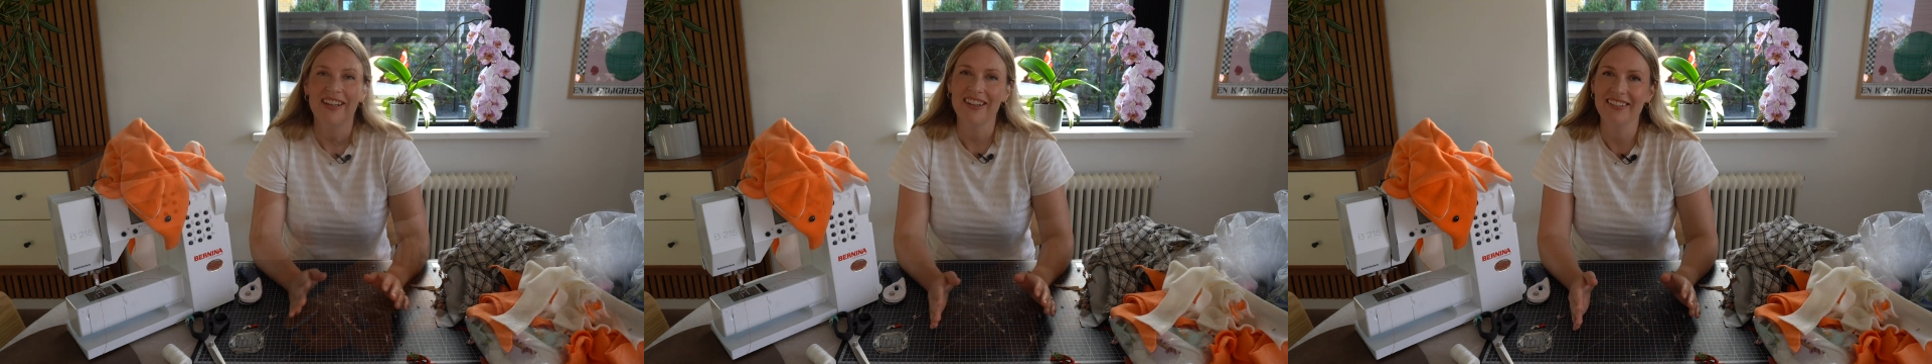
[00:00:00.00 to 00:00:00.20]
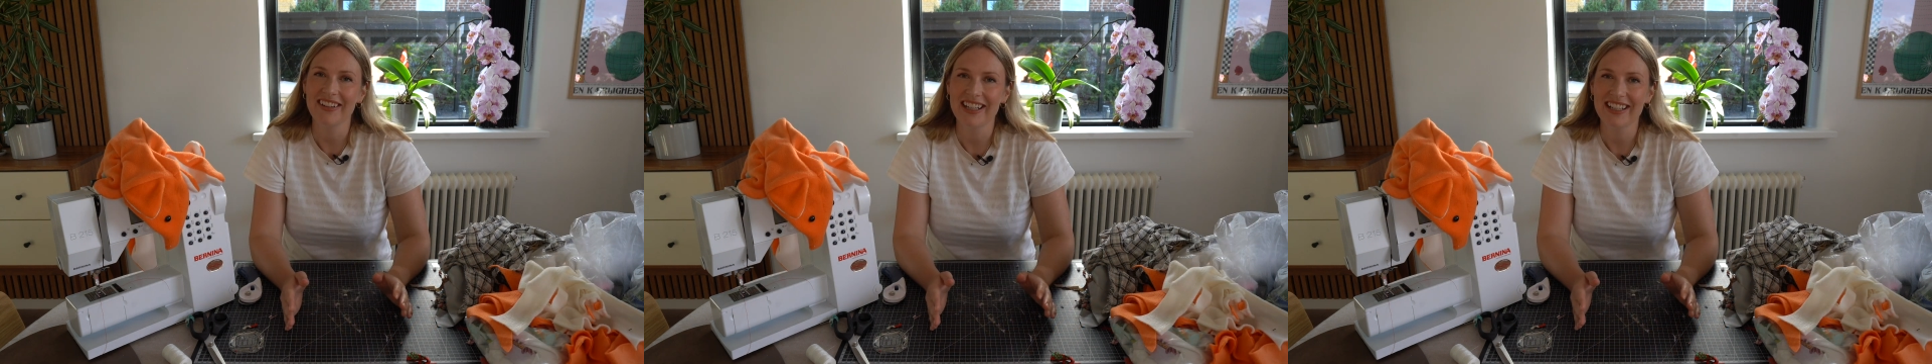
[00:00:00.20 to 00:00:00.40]

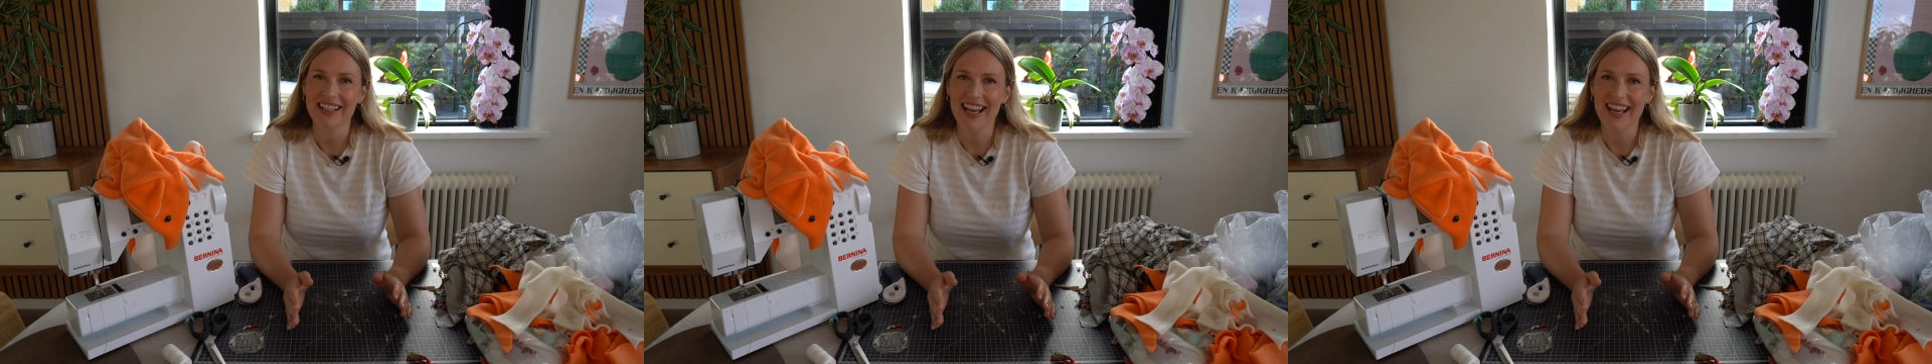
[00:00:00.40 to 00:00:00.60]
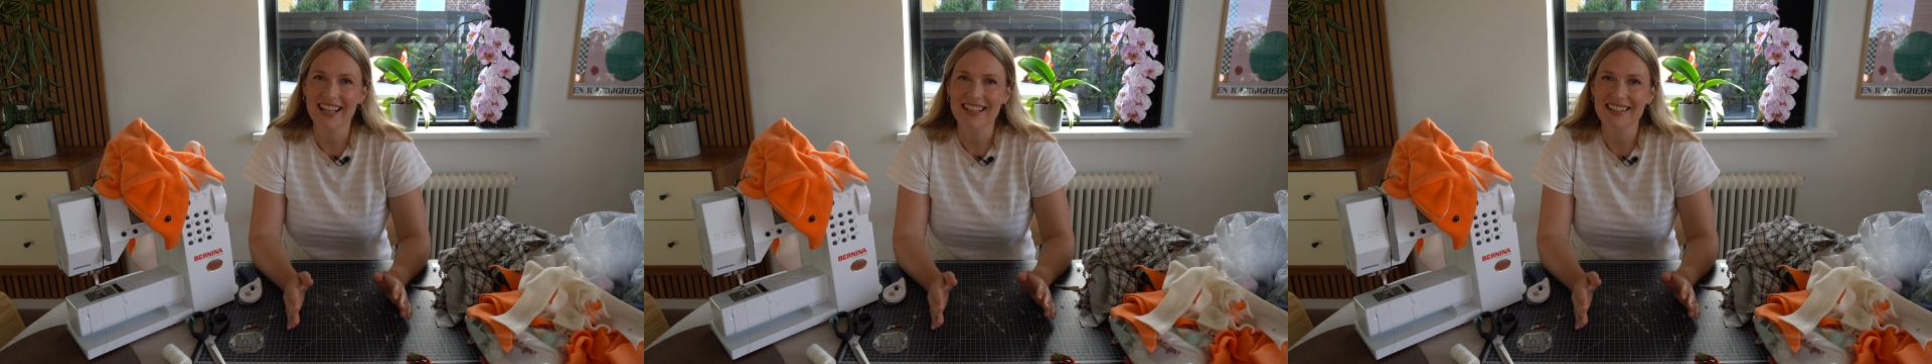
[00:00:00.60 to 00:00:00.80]
Alright
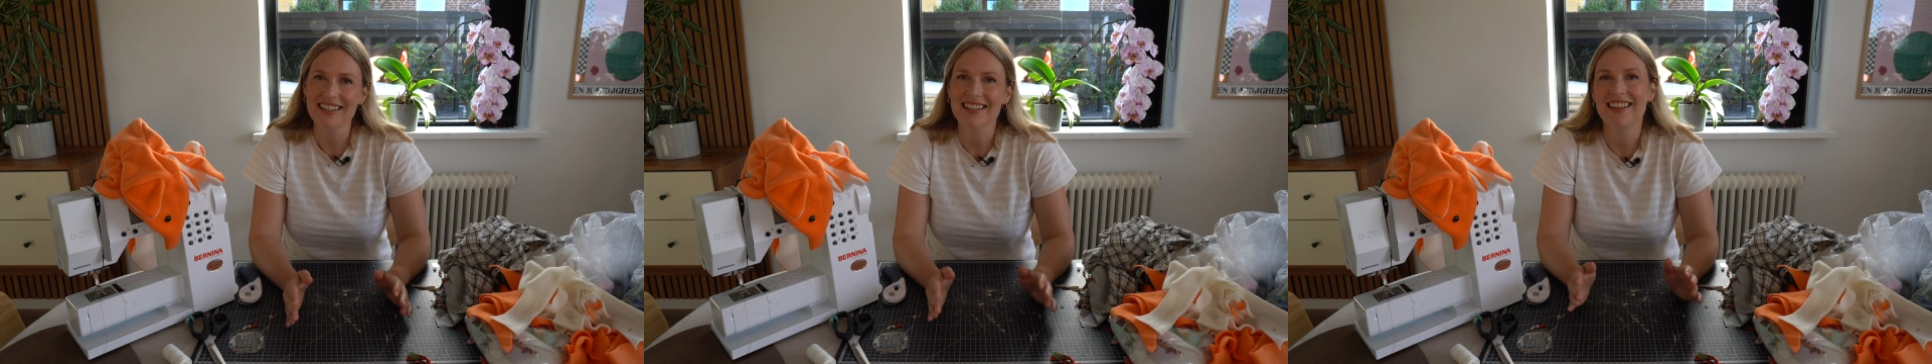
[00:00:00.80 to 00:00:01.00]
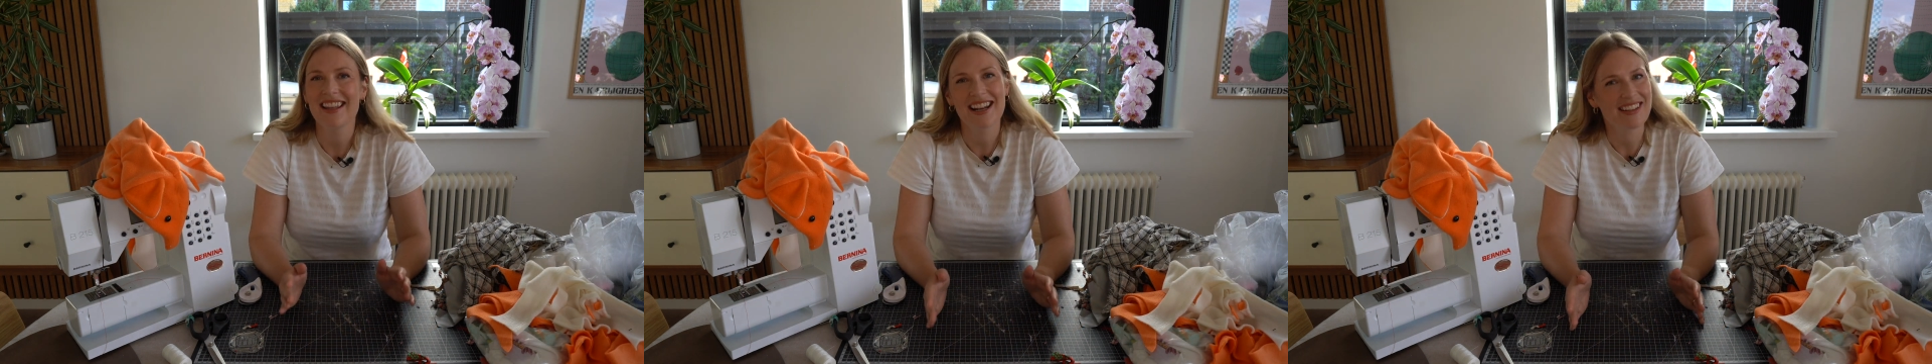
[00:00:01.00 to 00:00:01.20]
guys,
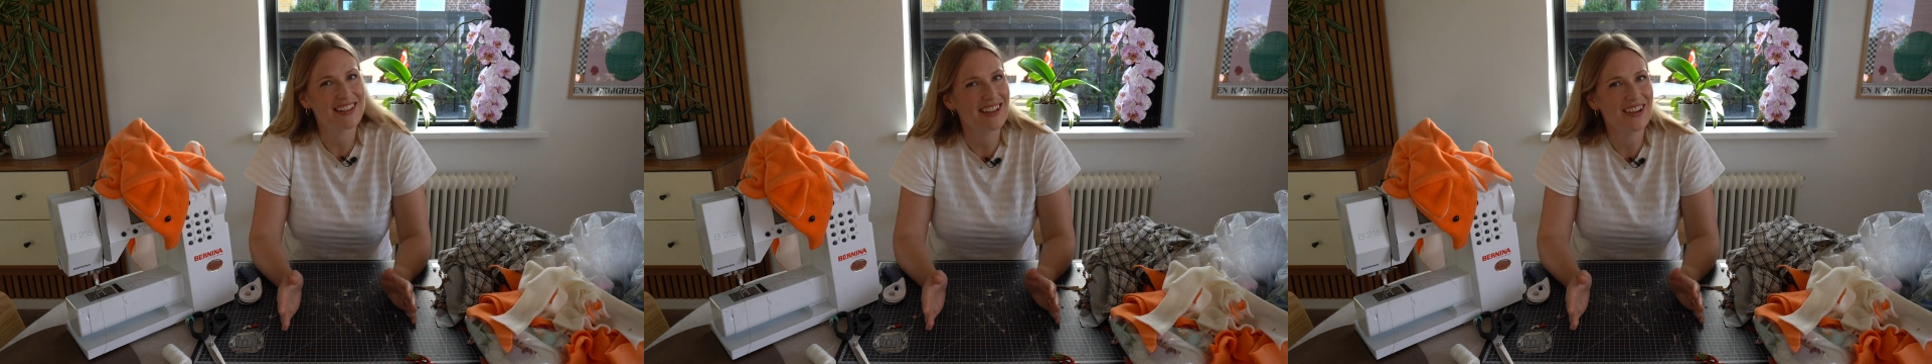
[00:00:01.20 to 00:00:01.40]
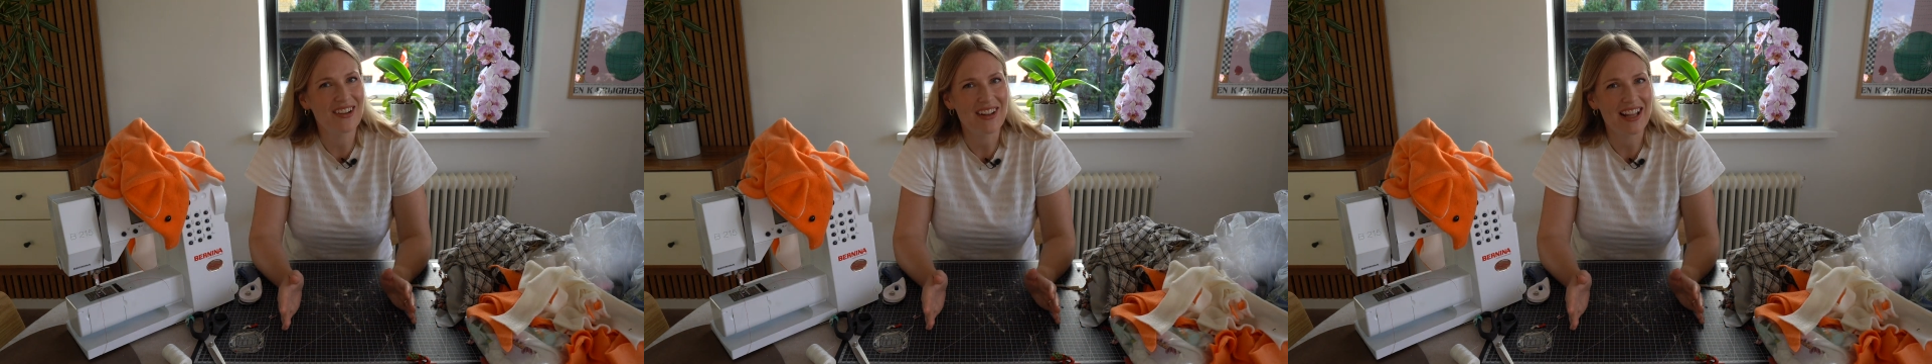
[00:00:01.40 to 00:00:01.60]
that's
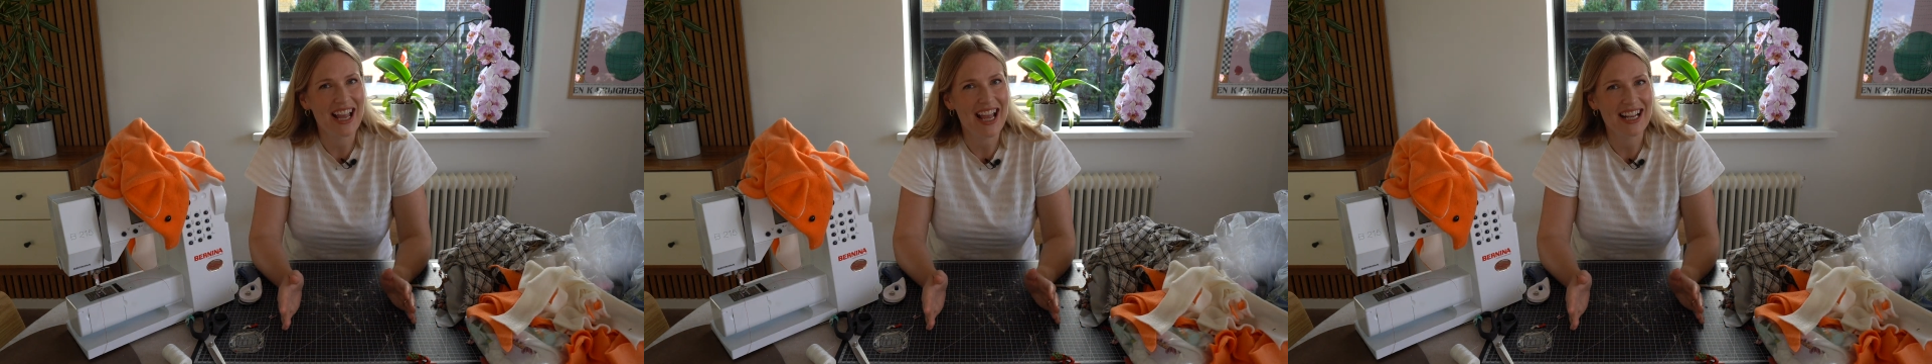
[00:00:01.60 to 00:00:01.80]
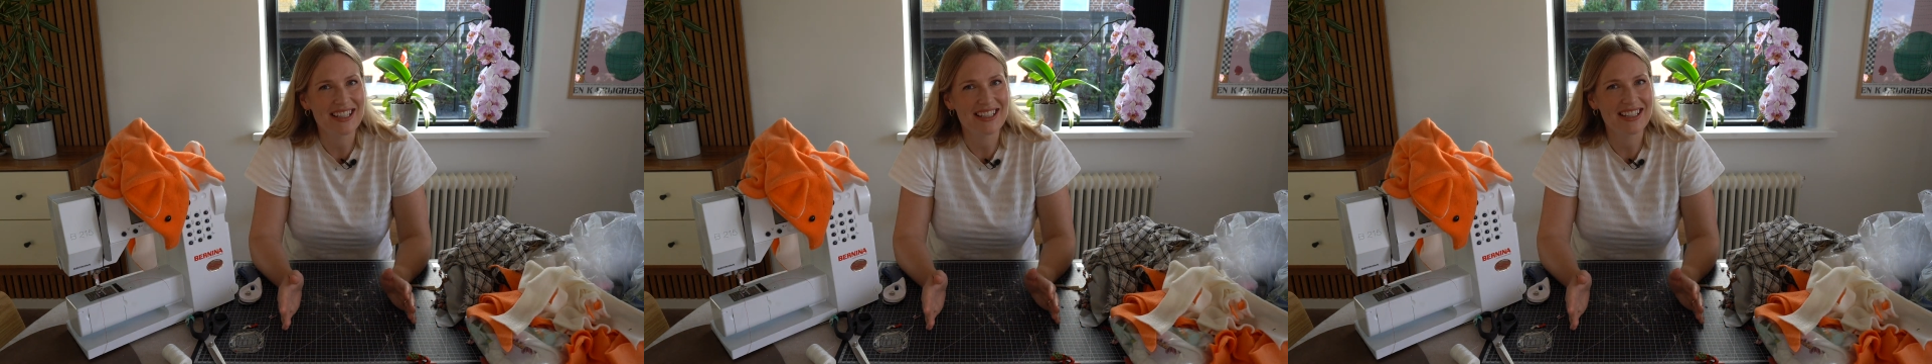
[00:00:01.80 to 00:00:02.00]
all I
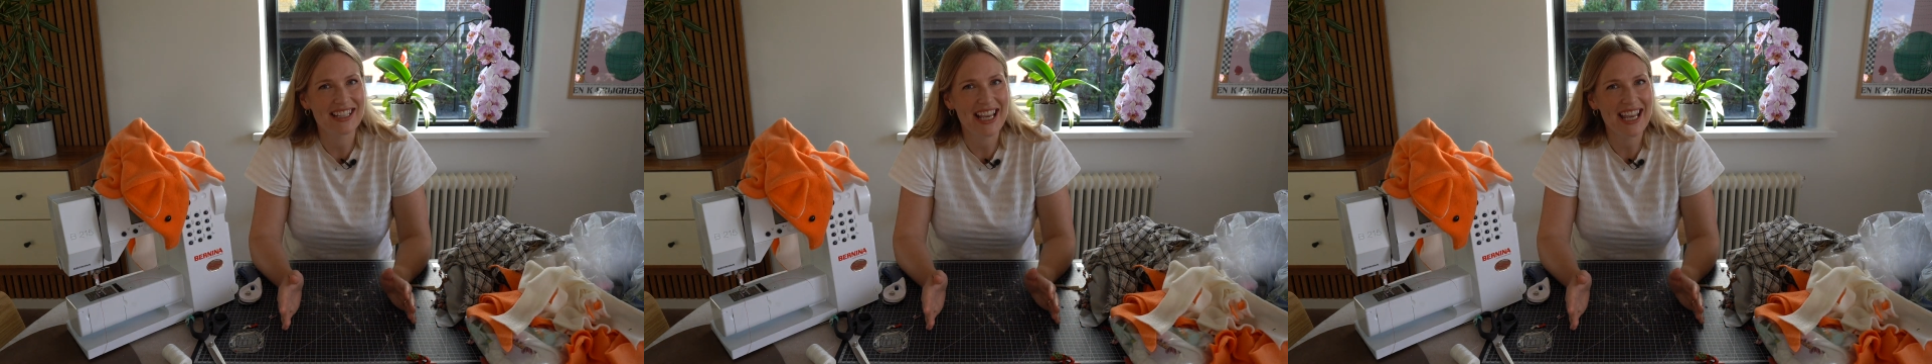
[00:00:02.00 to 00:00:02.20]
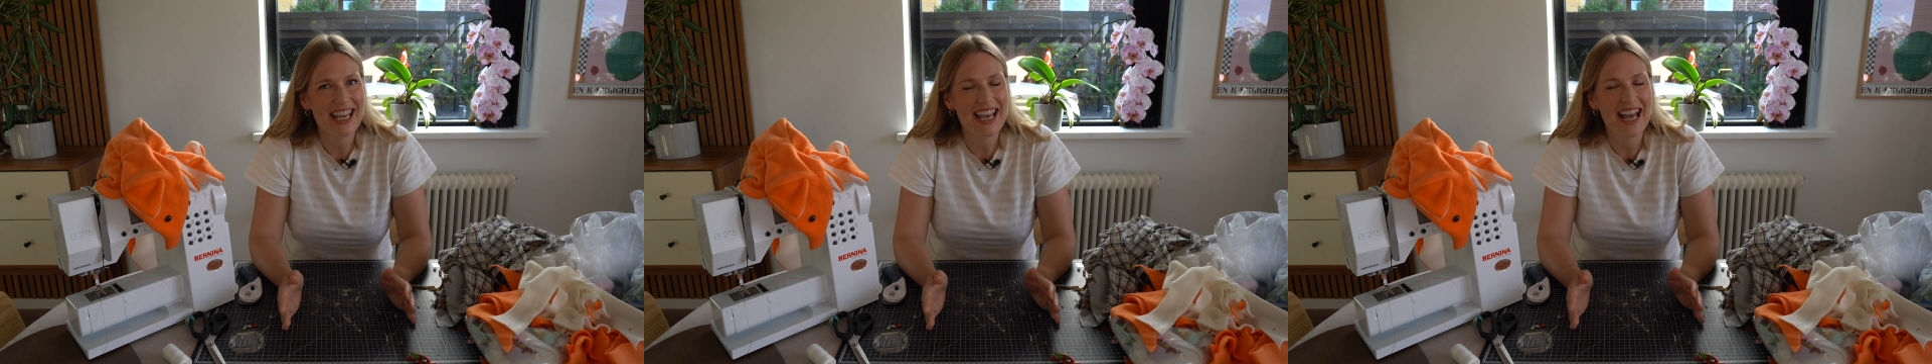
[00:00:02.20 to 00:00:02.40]
had
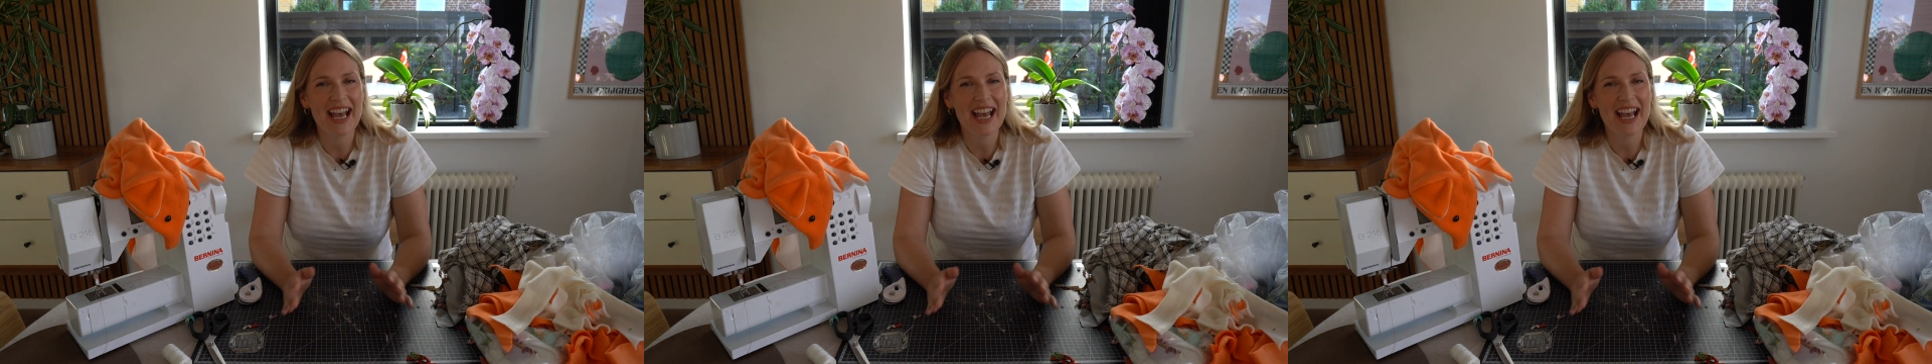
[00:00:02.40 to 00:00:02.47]
today.